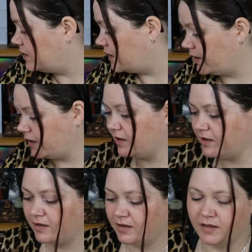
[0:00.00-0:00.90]
and I
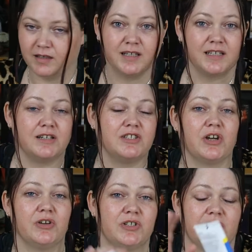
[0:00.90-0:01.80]

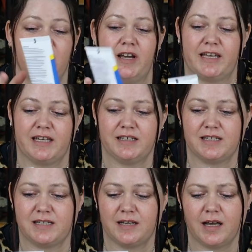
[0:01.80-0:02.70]
don't like
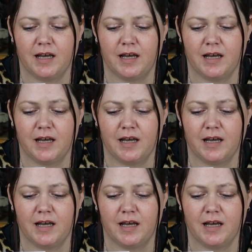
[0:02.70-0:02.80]
it.